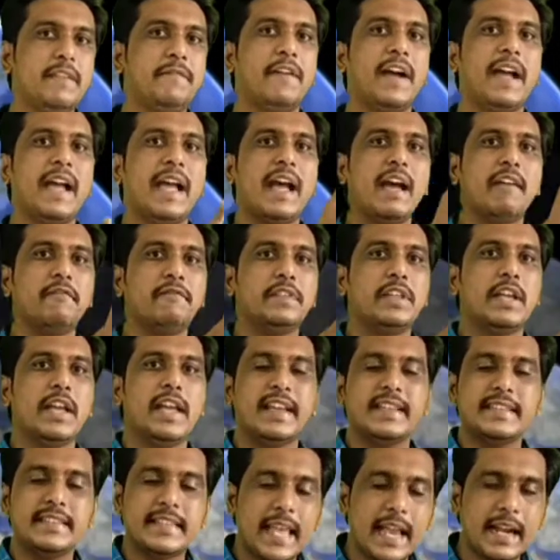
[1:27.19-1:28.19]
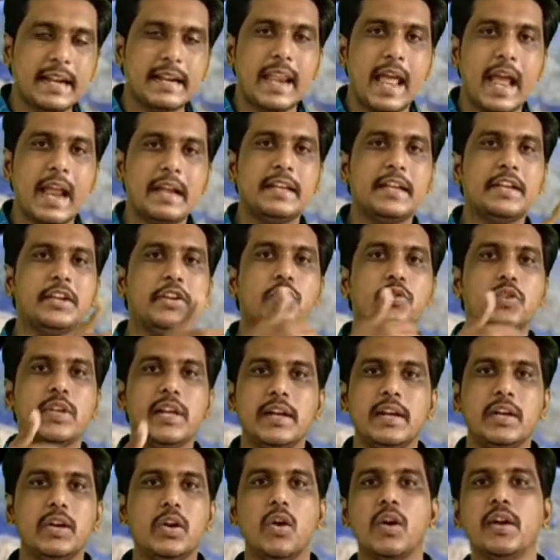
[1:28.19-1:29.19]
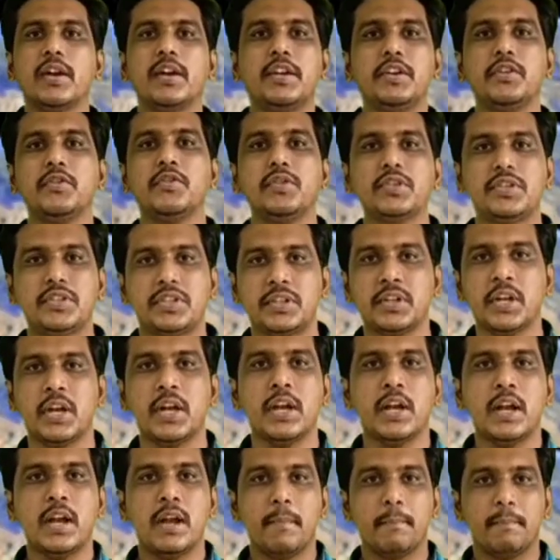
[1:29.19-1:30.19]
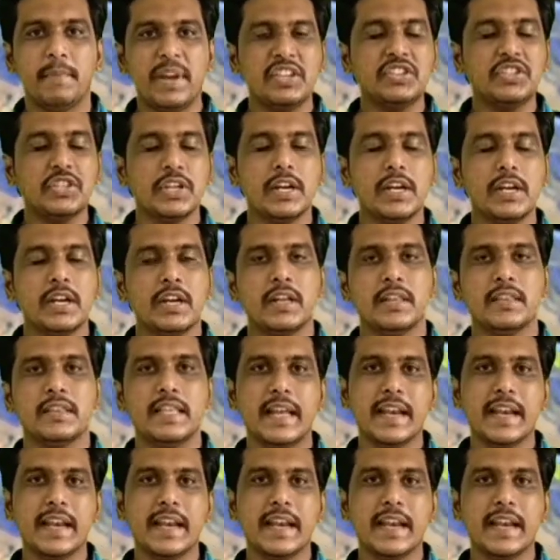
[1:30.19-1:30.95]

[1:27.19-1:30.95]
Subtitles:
if I have the exact latitude and longitudes measure,